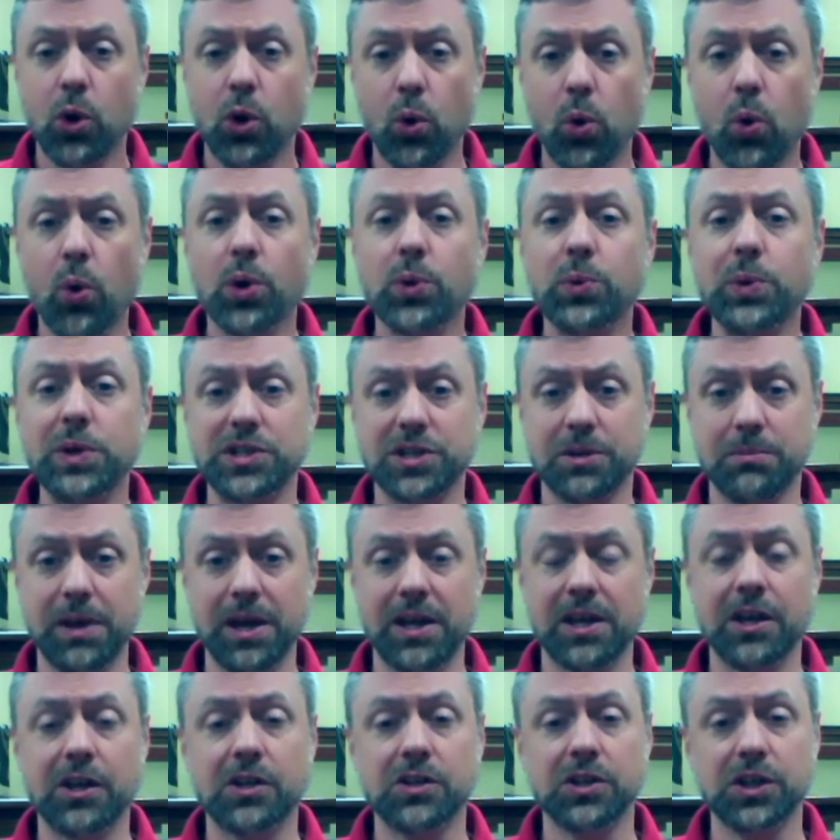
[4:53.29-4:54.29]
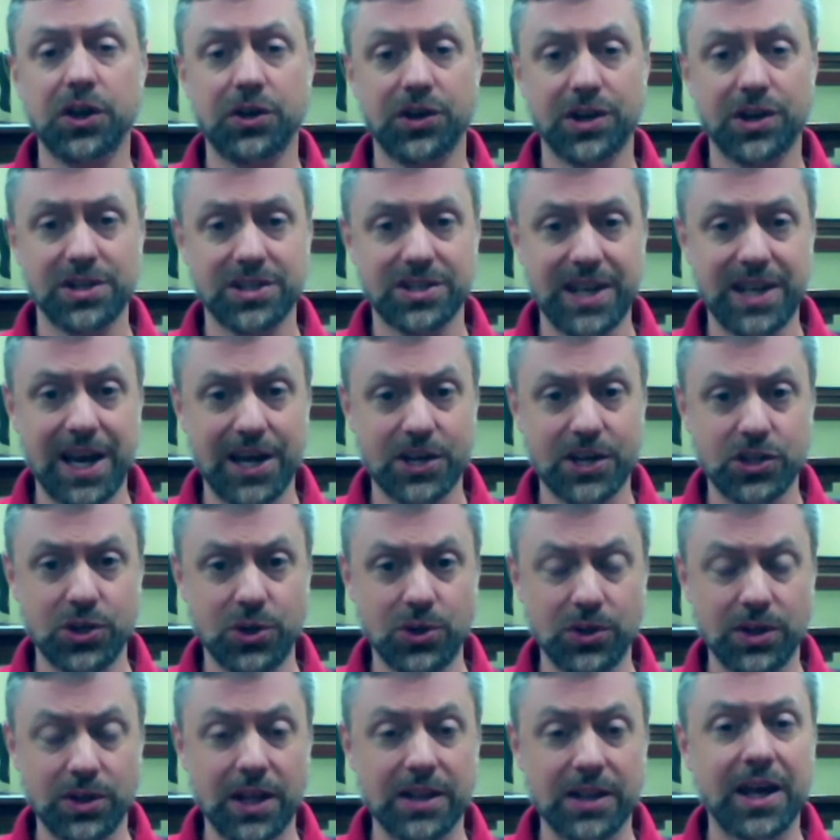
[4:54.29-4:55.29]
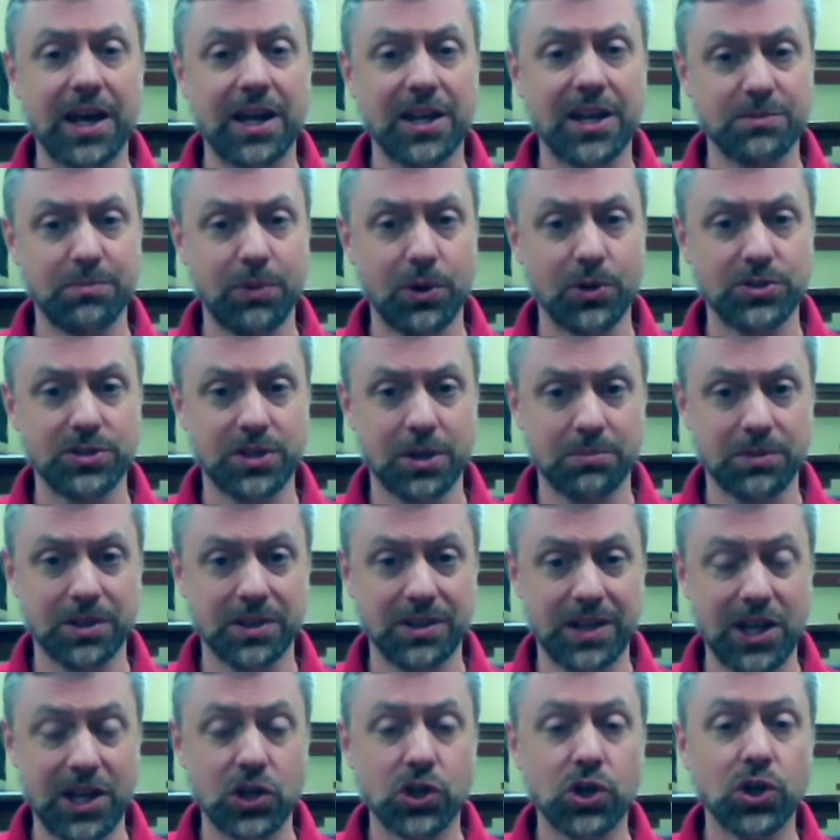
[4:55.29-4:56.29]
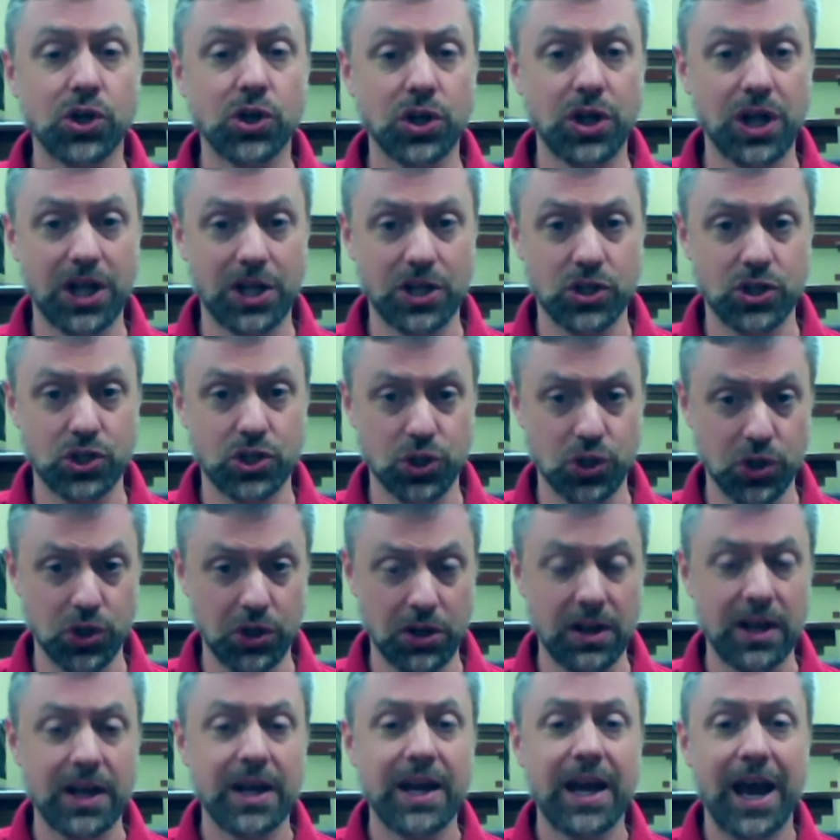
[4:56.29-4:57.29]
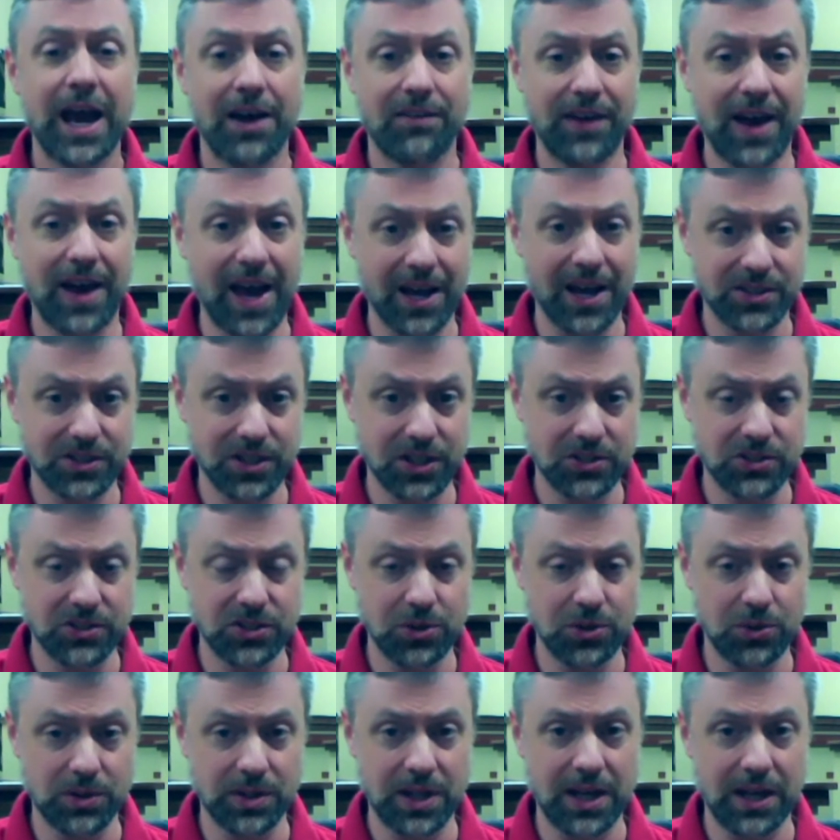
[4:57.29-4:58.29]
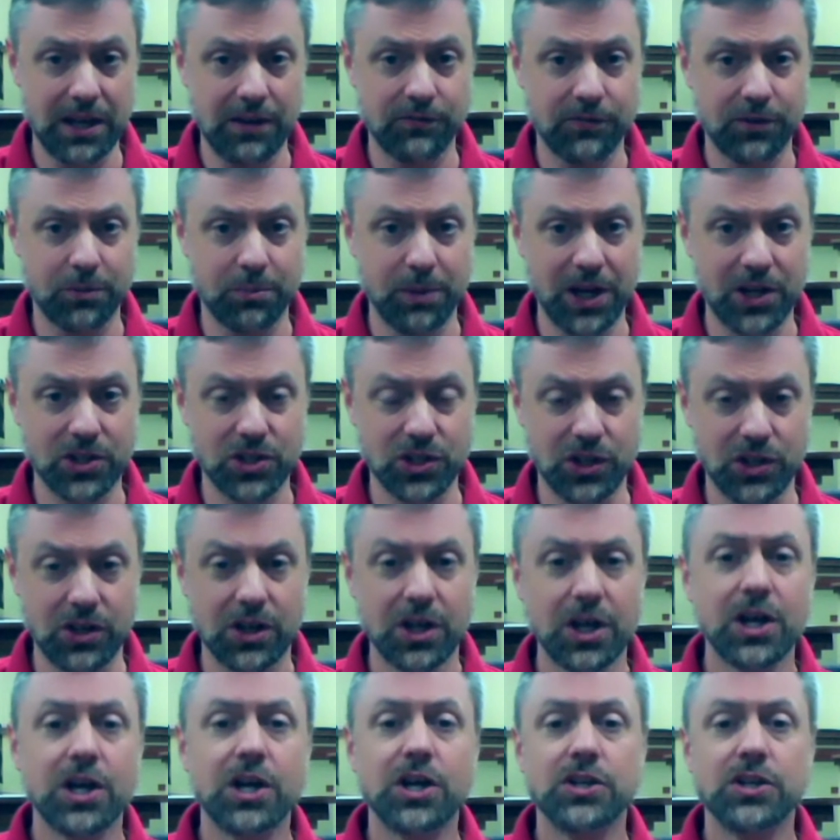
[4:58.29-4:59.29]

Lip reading: or we should make it clear in statute that that is both something they could and should have access to in that information.